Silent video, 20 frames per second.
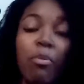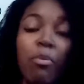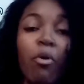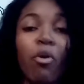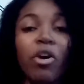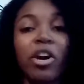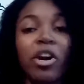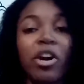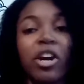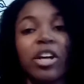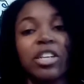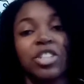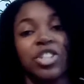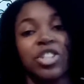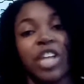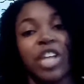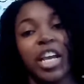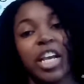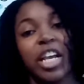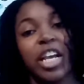pork
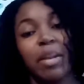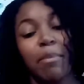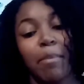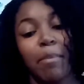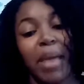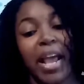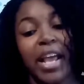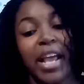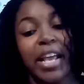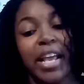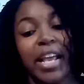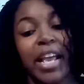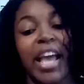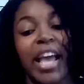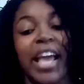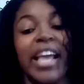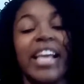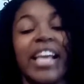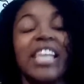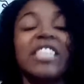shake and bake
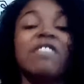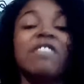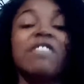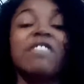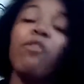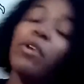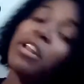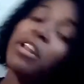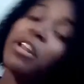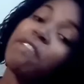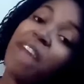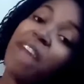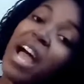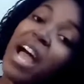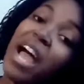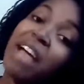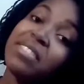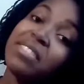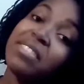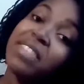is
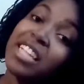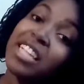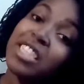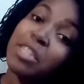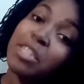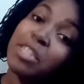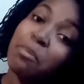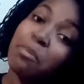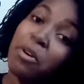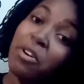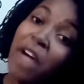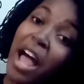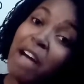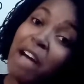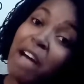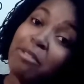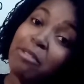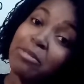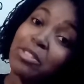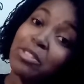45 cents per
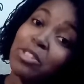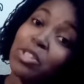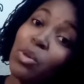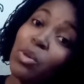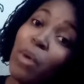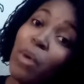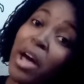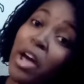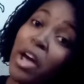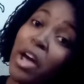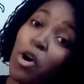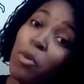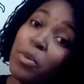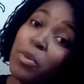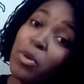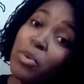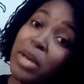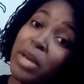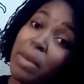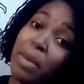ounce. So I
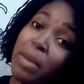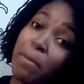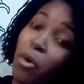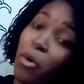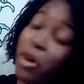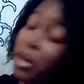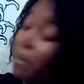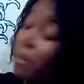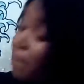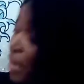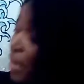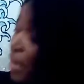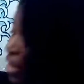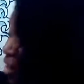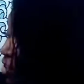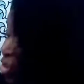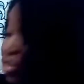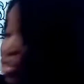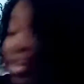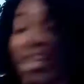hope you eat pork
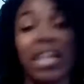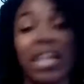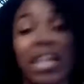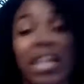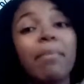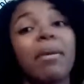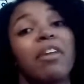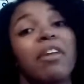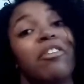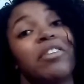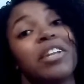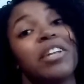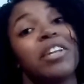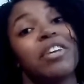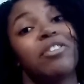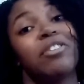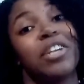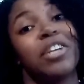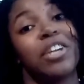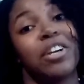because you're getting a better
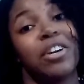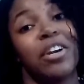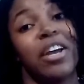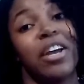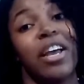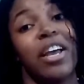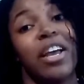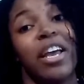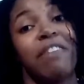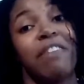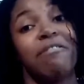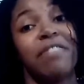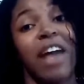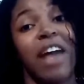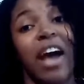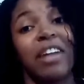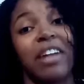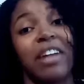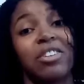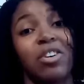deal here. If
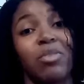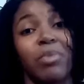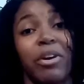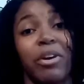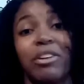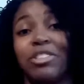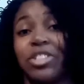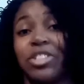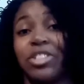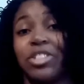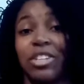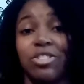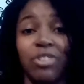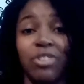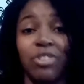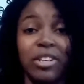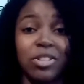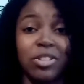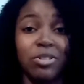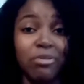not, don't worry, chicken's
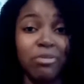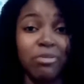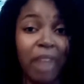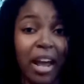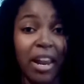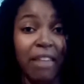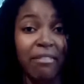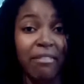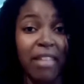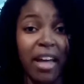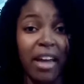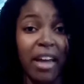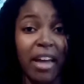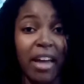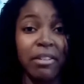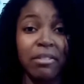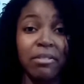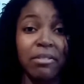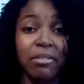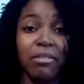great too. I love
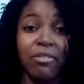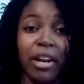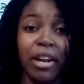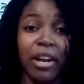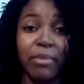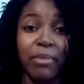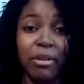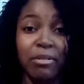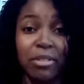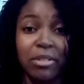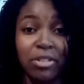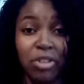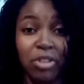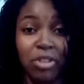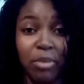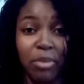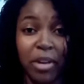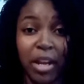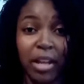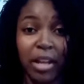that, right? We don't
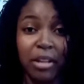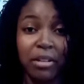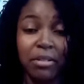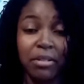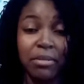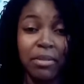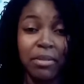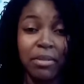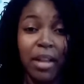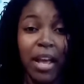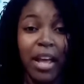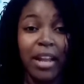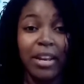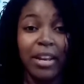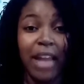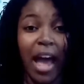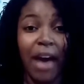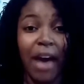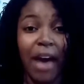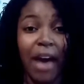discriminate.
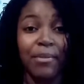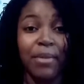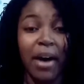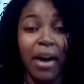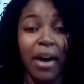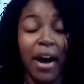Now,